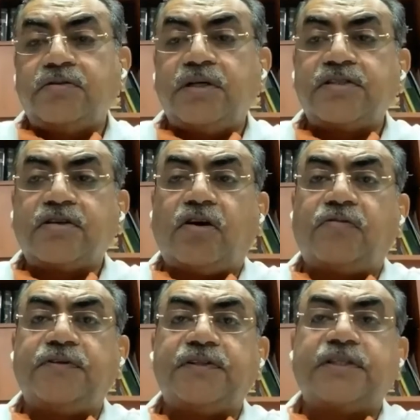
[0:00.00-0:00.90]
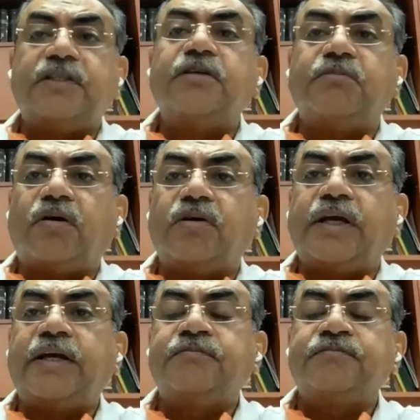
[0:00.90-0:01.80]
to his office in the
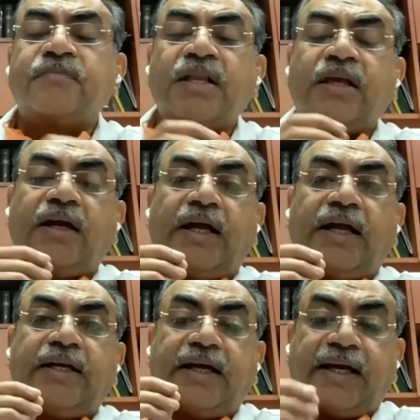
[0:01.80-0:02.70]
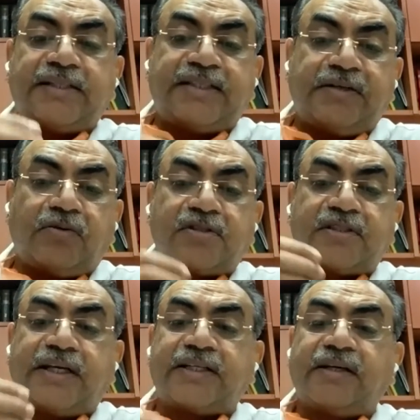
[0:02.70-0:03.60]
morning, and as he
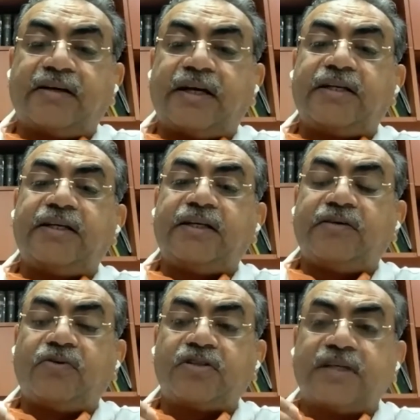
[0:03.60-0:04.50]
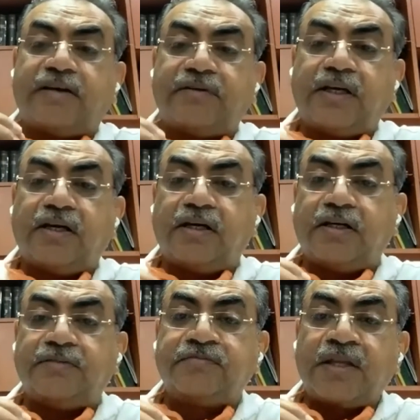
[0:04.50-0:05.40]
was getting ready, he was having
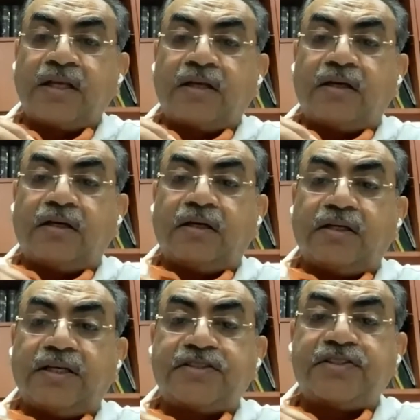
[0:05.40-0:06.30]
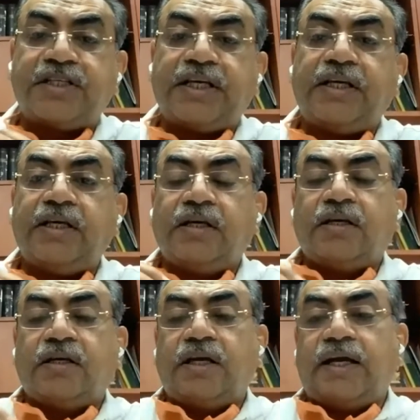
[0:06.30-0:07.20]
his tea,
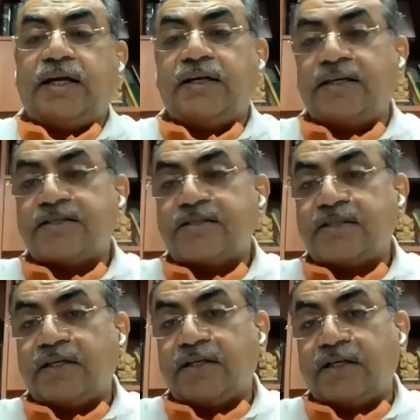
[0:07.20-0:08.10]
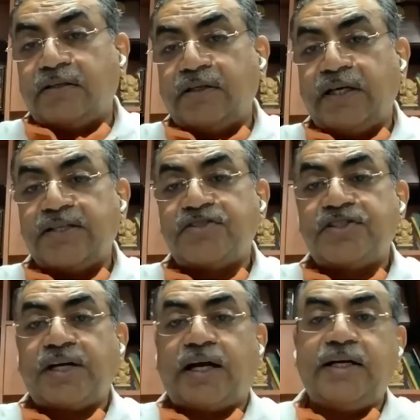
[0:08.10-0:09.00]
and his
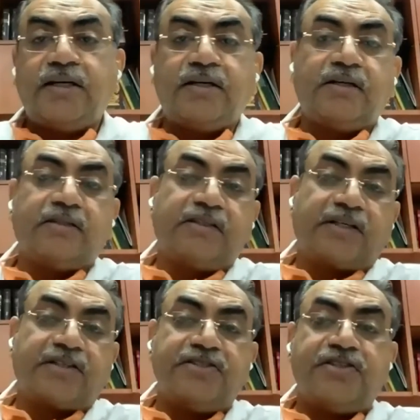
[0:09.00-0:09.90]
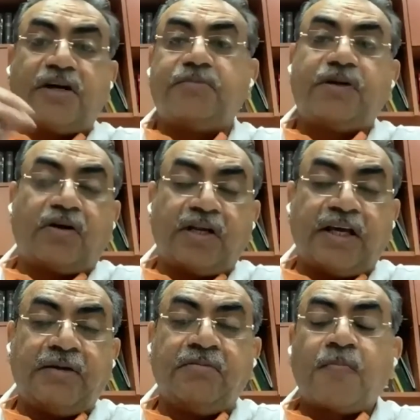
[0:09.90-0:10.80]
child just jumped on
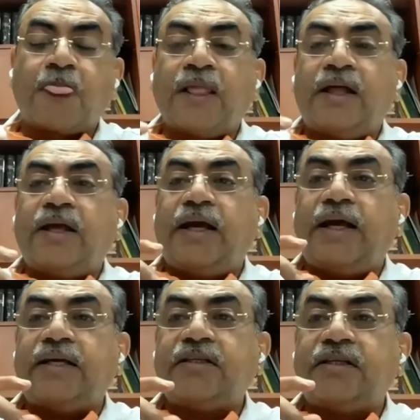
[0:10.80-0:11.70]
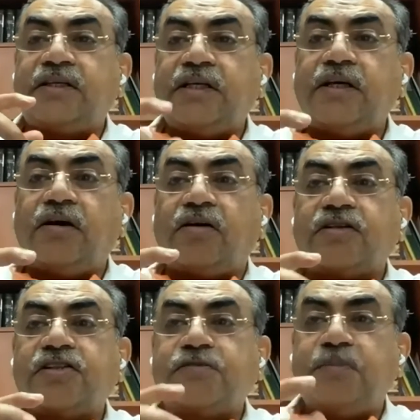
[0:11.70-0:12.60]
him, and the tea
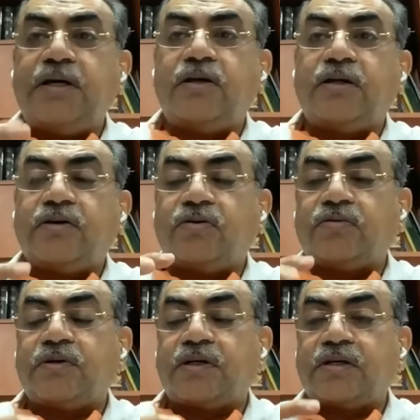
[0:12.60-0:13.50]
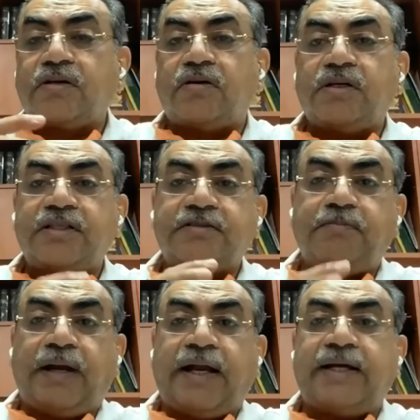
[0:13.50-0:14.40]
got spilled over on
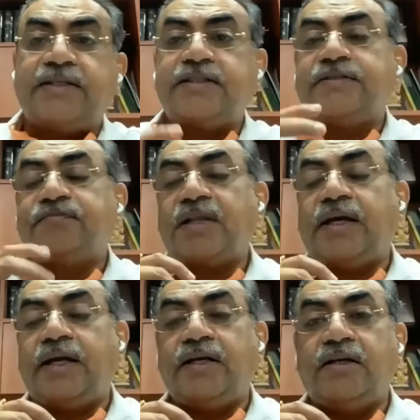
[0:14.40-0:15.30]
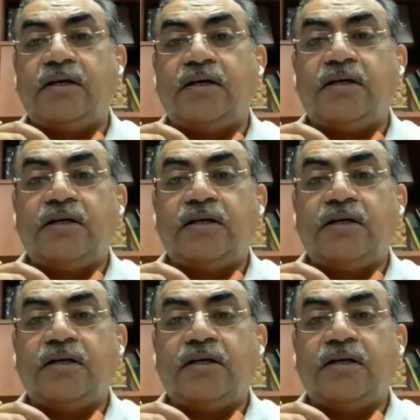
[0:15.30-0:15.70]
his pants, and